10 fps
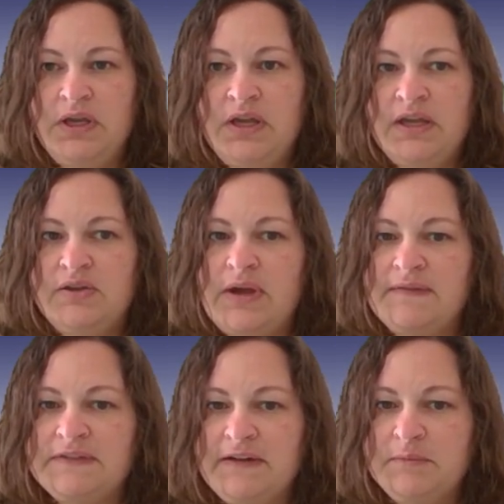You have to
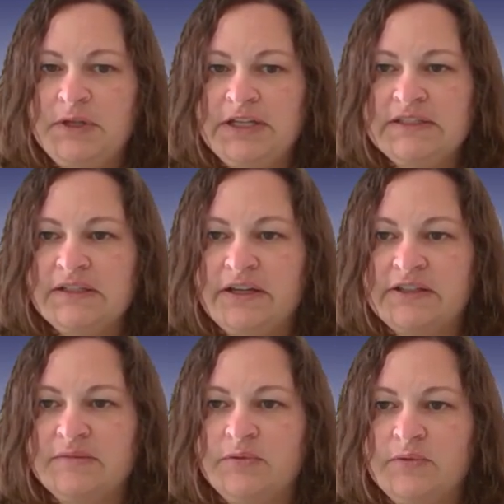have a plane selected,
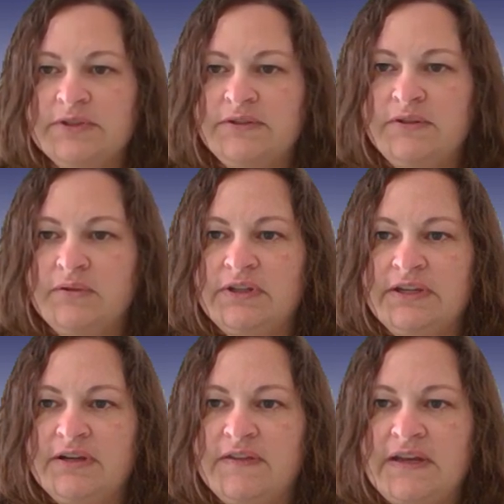but once you do, clicking
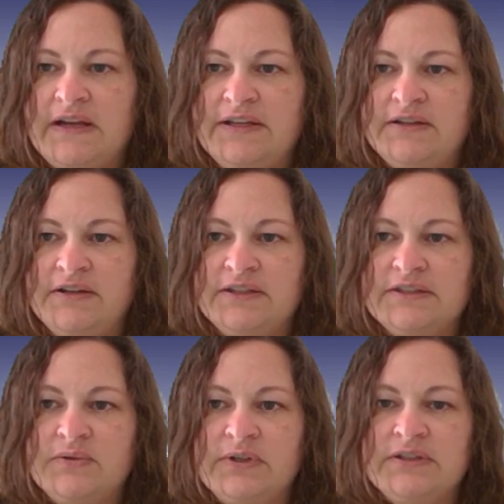on that icon is
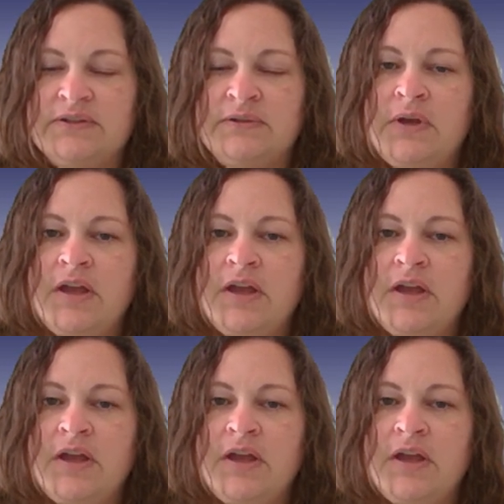going to